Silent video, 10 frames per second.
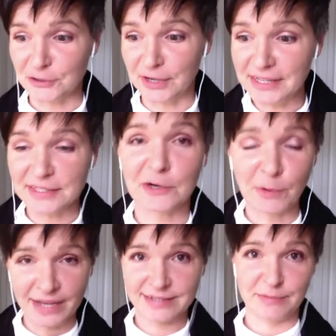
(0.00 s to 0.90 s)
you're getting.
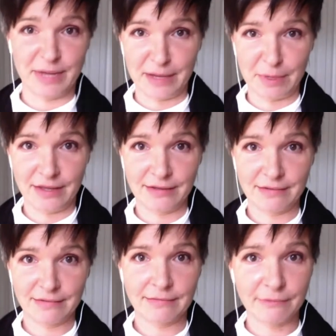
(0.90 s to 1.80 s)
So
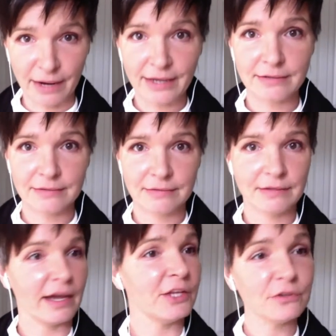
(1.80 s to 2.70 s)
what you need to
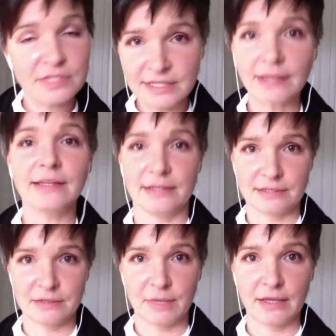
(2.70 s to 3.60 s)
do is find
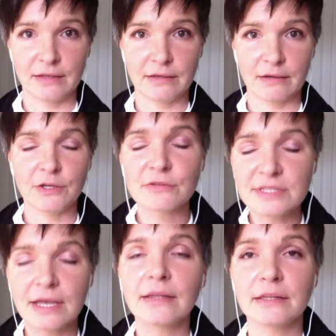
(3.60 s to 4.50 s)
out um,
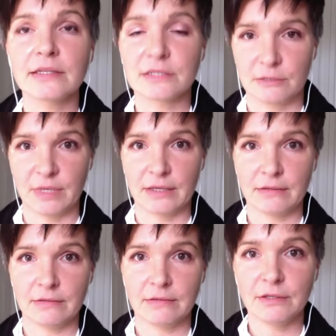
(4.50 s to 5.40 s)
what is their
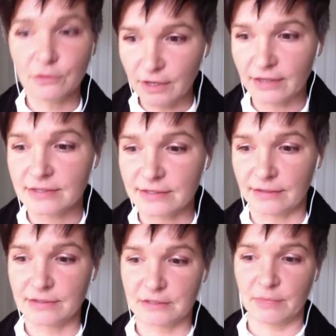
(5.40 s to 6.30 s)
life like? What was
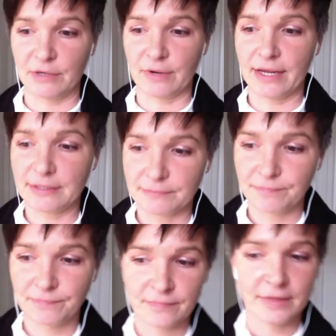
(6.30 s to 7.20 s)
their life like
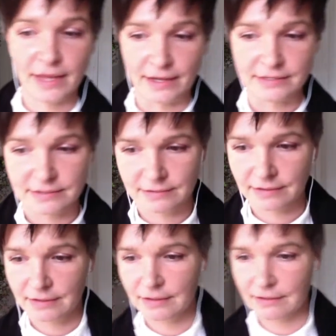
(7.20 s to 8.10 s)
before they became
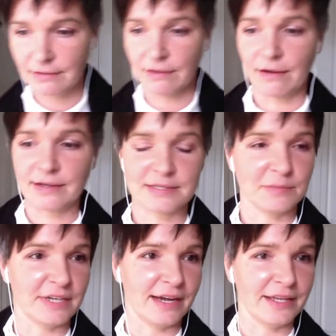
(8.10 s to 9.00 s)
the heir? And the
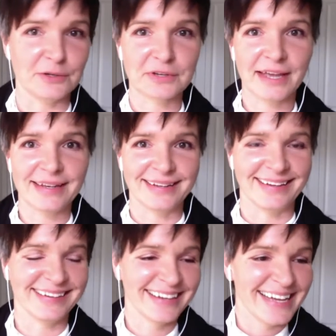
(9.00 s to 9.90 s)
reason you are
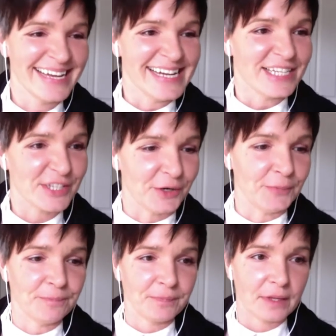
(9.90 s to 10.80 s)
asking that,